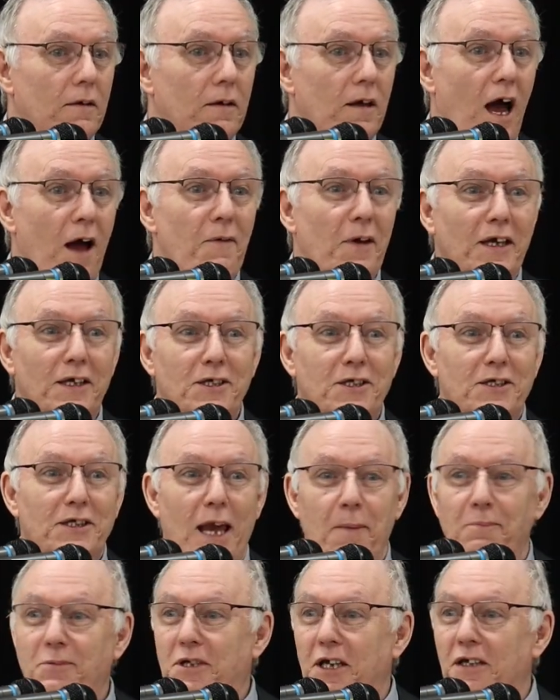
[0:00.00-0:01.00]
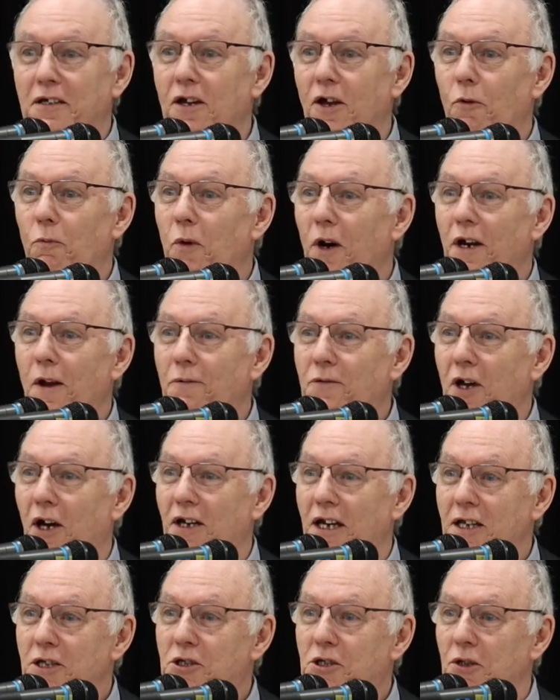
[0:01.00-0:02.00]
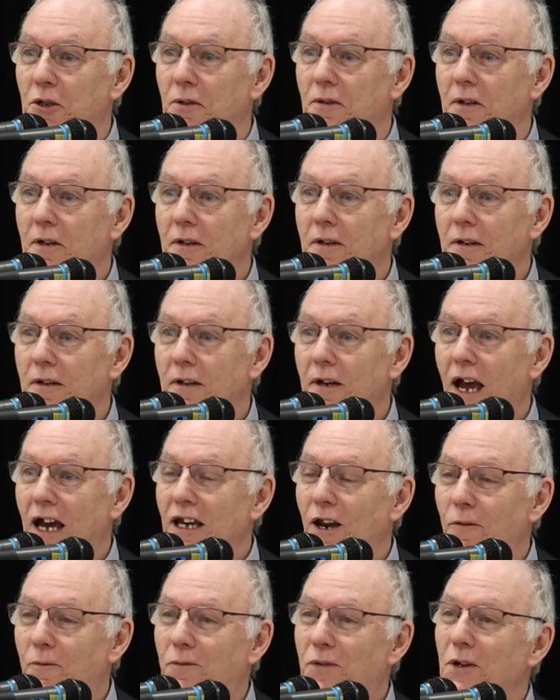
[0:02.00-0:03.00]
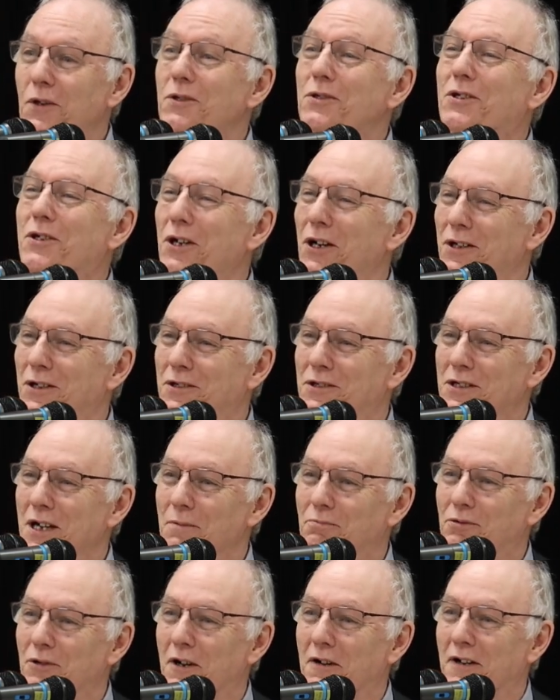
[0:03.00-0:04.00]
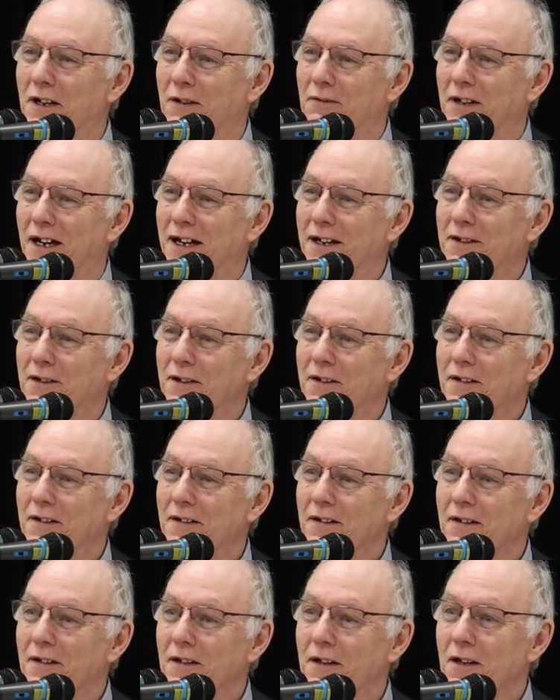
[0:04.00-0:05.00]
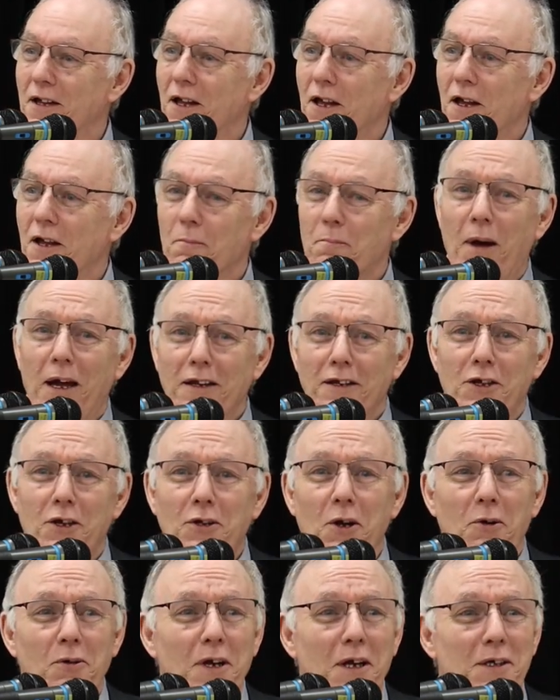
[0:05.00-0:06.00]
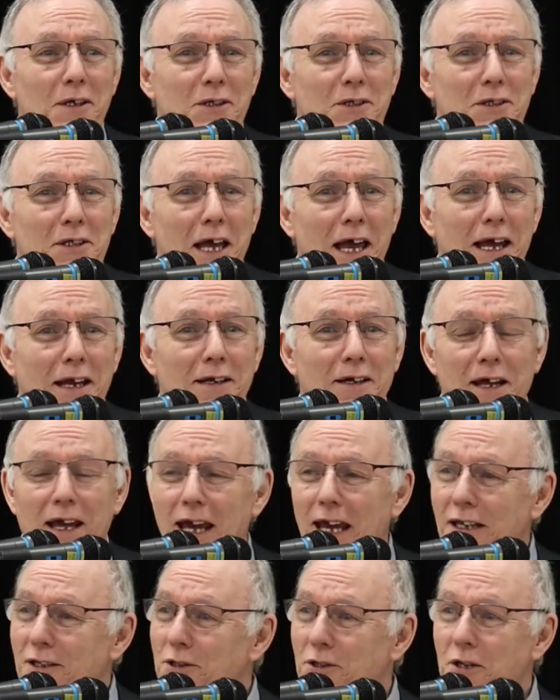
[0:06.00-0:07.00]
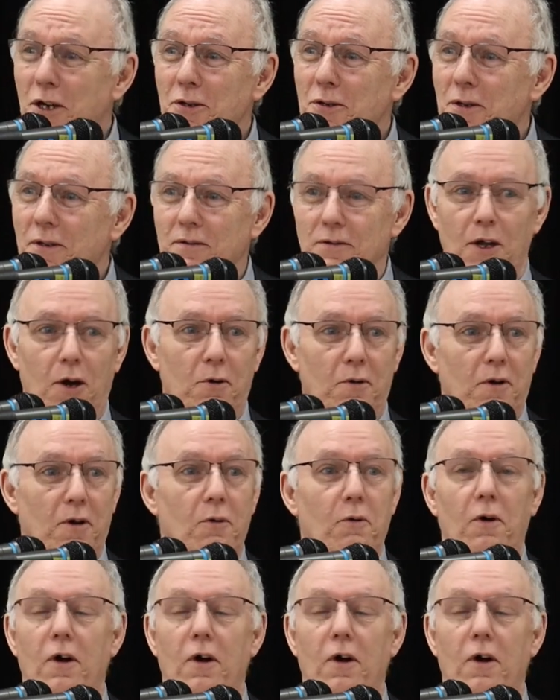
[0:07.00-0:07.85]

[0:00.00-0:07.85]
I've accepted what I've got into and it feels good temporarily, right? But you don't understand. It's just, no.